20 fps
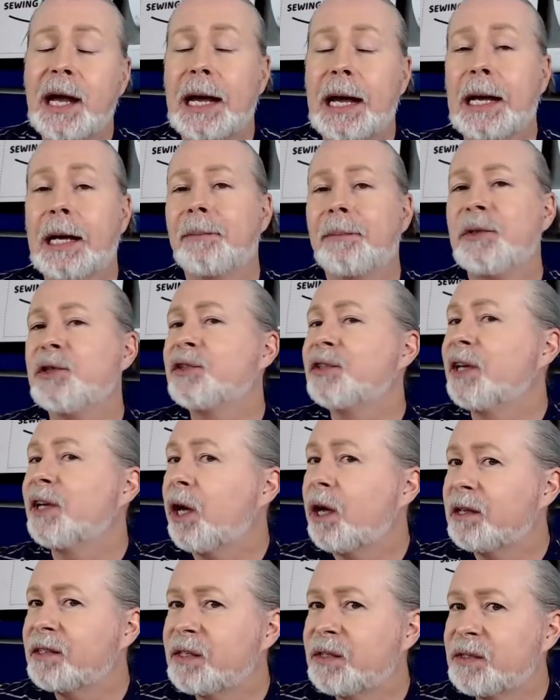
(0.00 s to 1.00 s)
You should
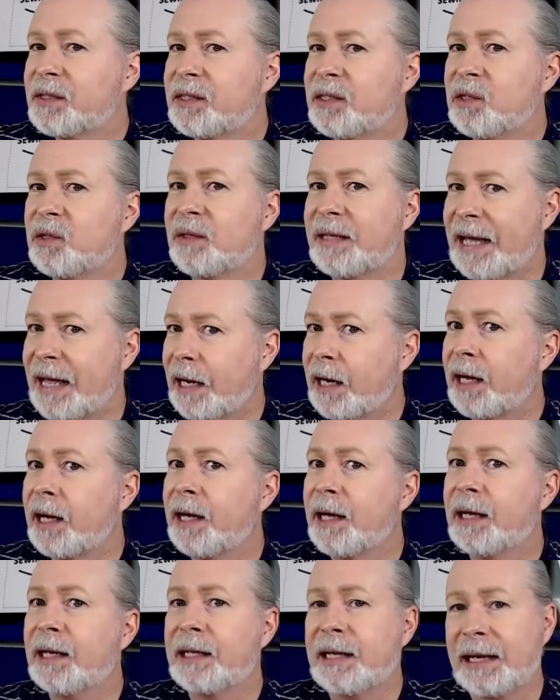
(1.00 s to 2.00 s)
also still get
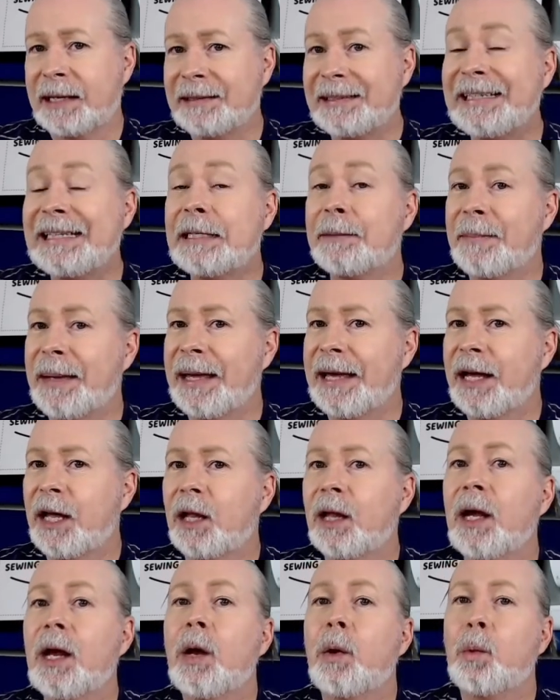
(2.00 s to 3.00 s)
an
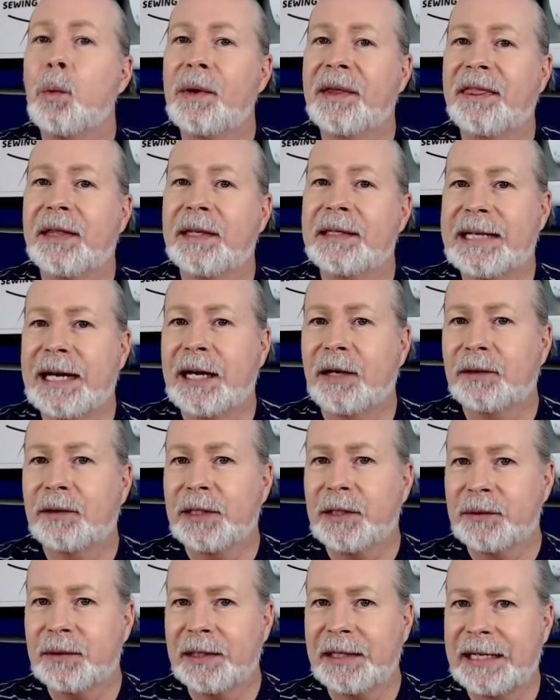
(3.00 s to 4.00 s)
email with the
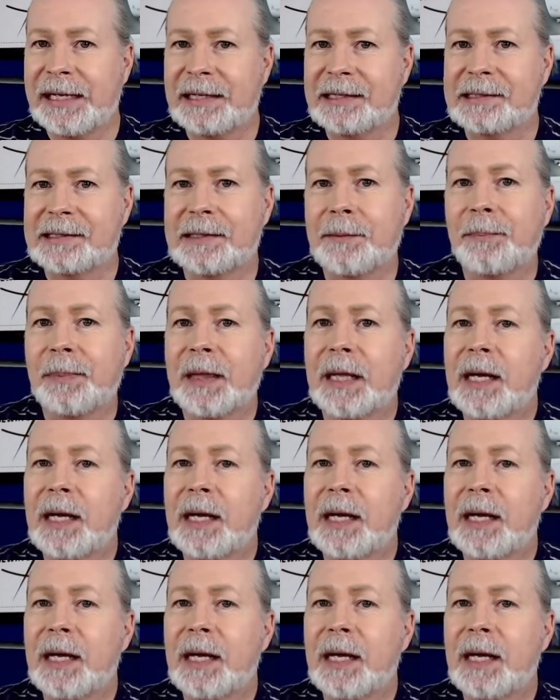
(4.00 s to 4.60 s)
download links.